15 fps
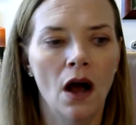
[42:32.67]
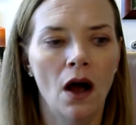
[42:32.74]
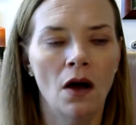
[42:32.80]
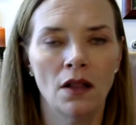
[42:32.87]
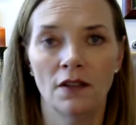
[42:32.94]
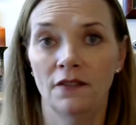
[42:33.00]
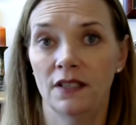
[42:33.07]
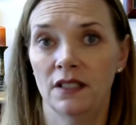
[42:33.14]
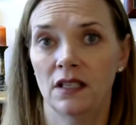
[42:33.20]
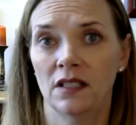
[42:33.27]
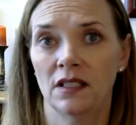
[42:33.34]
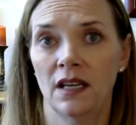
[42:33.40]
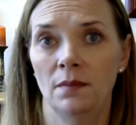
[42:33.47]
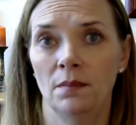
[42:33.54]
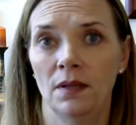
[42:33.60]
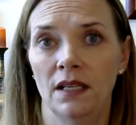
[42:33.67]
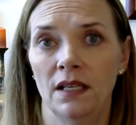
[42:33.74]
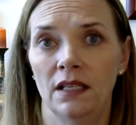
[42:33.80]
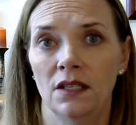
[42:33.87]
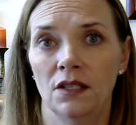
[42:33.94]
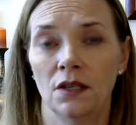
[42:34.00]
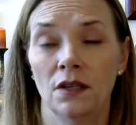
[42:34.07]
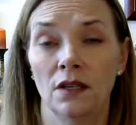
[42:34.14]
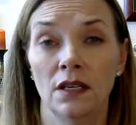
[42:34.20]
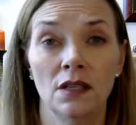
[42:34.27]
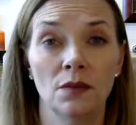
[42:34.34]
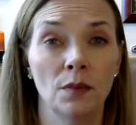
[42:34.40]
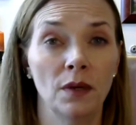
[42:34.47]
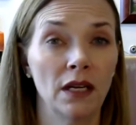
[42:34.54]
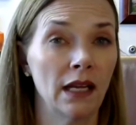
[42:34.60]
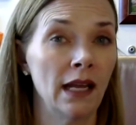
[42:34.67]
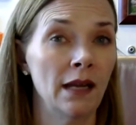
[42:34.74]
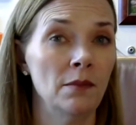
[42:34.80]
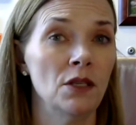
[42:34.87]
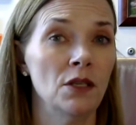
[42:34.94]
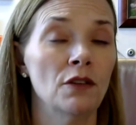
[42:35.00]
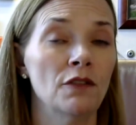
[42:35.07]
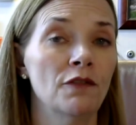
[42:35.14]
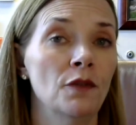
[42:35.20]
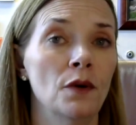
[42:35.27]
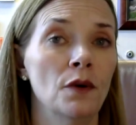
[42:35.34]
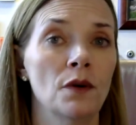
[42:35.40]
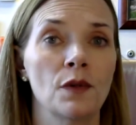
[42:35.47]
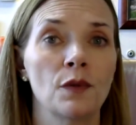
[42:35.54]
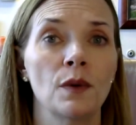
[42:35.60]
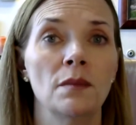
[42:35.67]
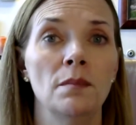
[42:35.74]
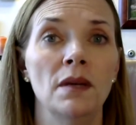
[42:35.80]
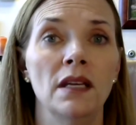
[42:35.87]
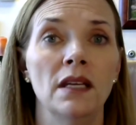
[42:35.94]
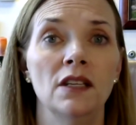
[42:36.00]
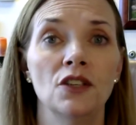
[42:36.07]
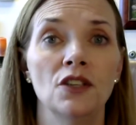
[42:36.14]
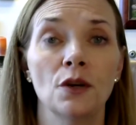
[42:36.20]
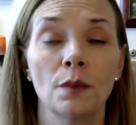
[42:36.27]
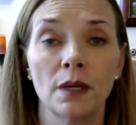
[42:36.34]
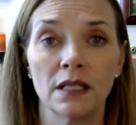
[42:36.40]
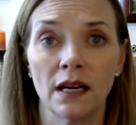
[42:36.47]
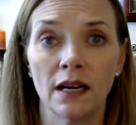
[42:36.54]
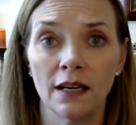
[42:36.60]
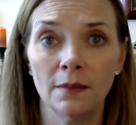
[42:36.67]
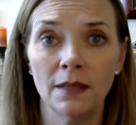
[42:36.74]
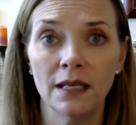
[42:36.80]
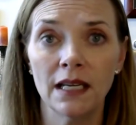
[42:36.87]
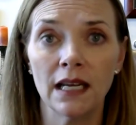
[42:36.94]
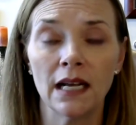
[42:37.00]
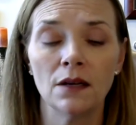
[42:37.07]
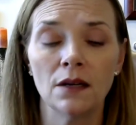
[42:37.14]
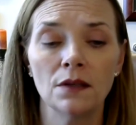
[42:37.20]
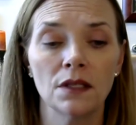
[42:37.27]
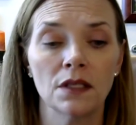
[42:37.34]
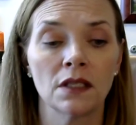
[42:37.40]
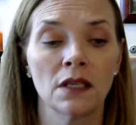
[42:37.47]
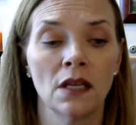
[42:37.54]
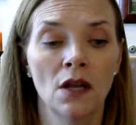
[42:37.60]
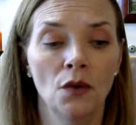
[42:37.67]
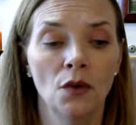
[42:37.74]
all of us estate planning attorneys, when it came to your 403B and your retirement accounts,